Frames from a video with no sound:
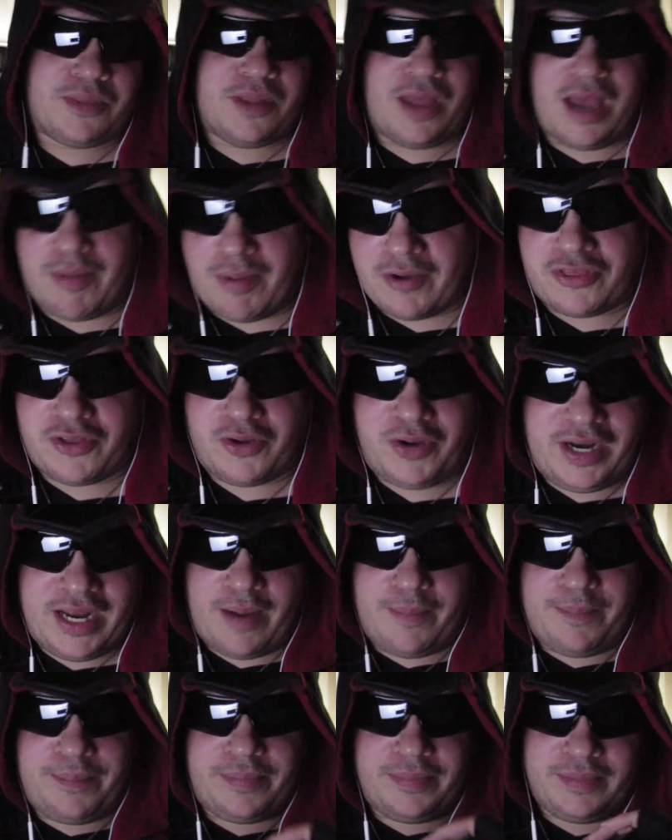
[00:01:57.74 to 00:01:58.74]
Oh well. So
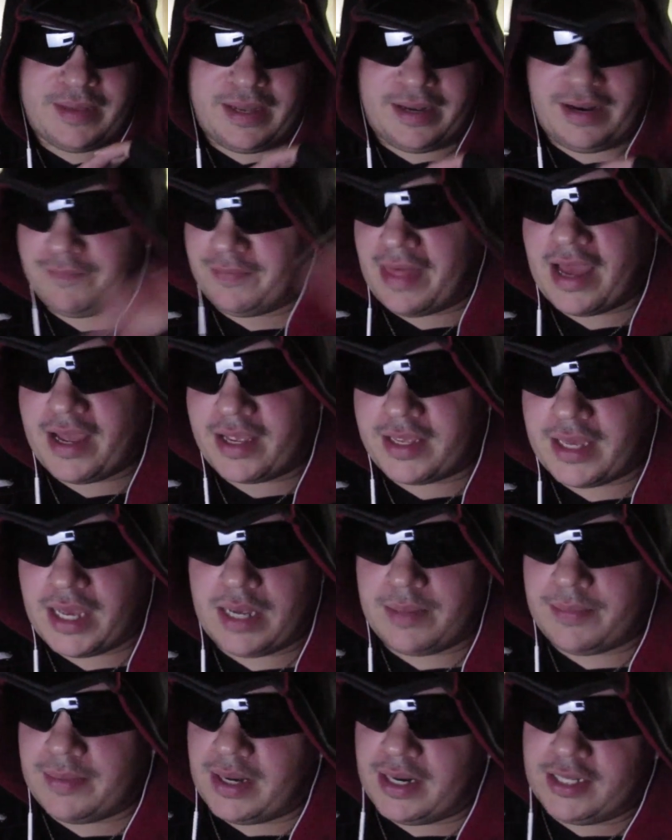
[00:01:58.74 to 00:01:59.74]
anyhow, enough of that
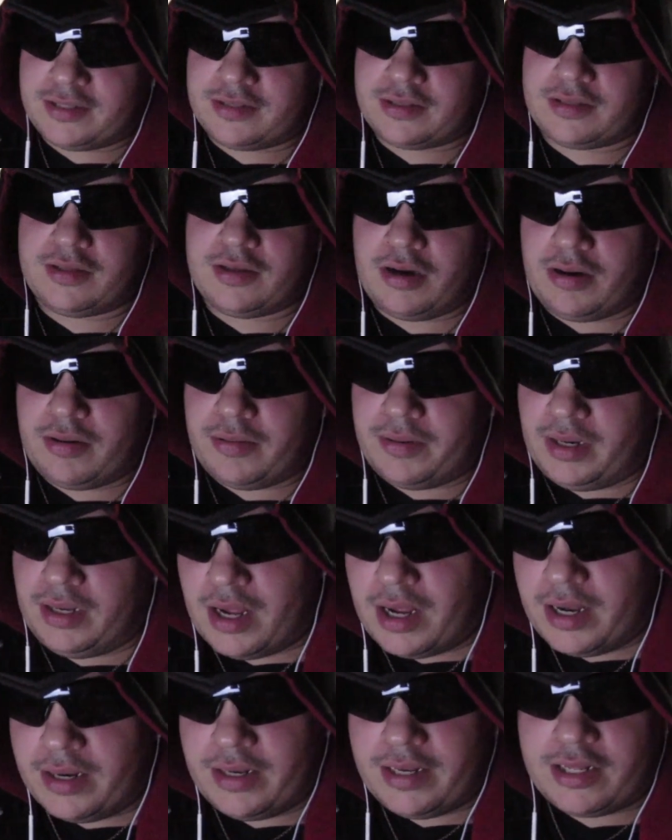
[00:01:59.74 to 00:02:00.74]
game. Uh, let's go.
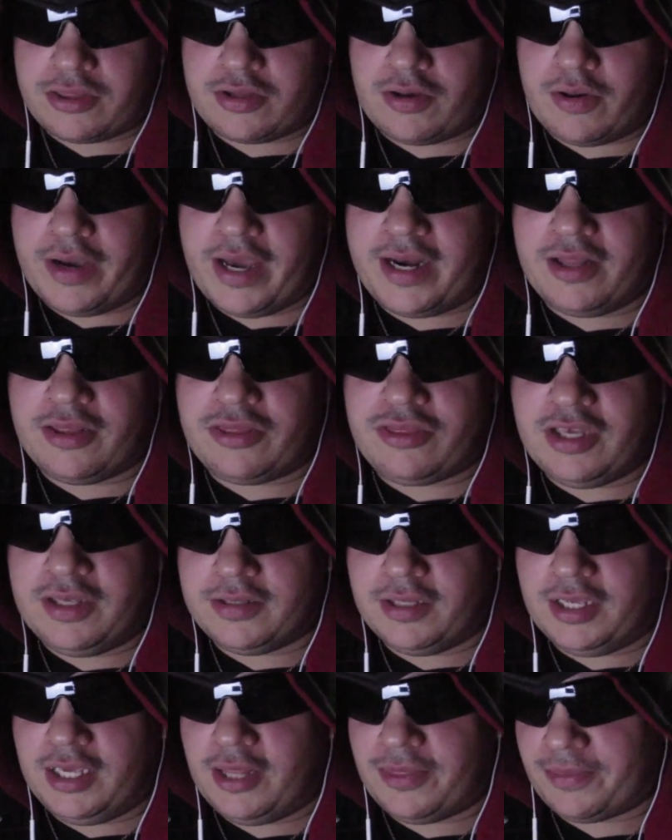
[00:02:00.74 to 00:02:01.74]
let's go ahead and see
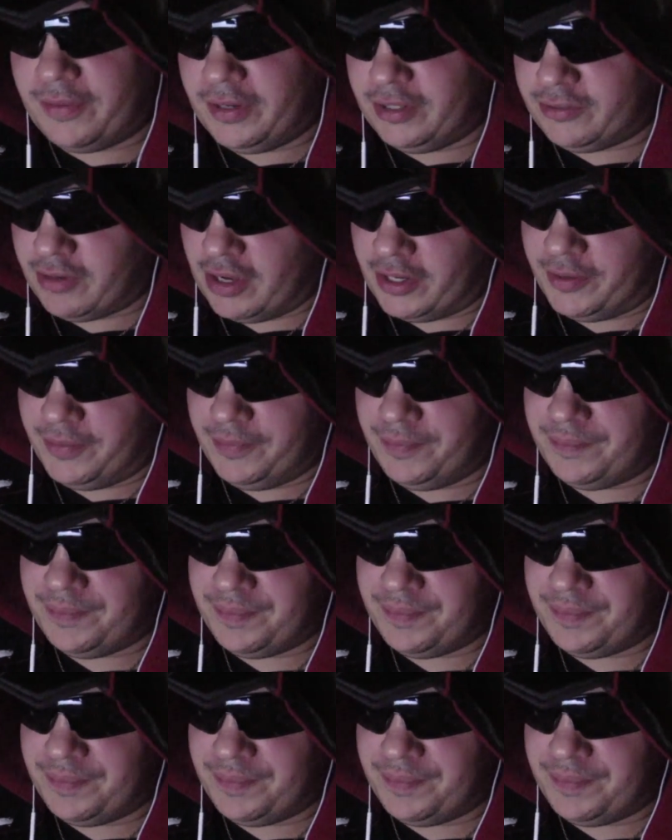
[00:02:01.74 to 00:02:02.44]
this E3 trailer.